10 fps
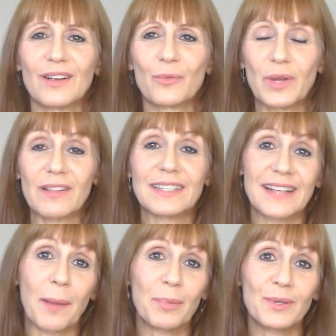real
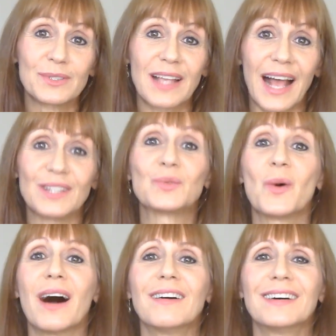examples as
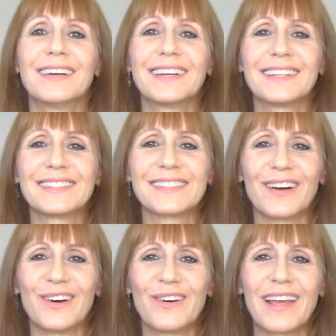well.
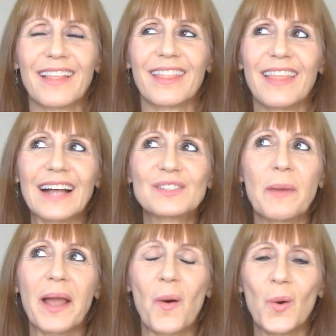So that's
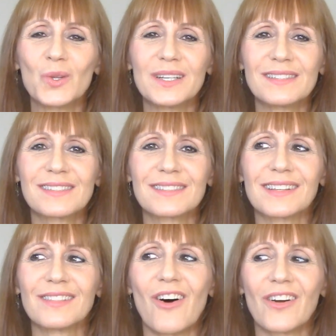my
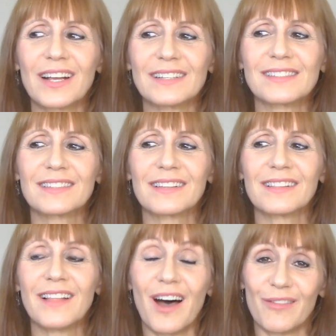oldest, longest
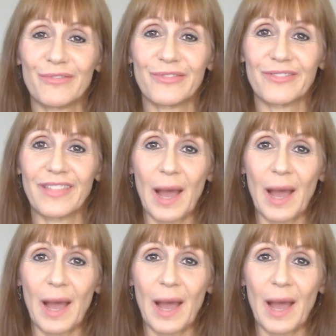love,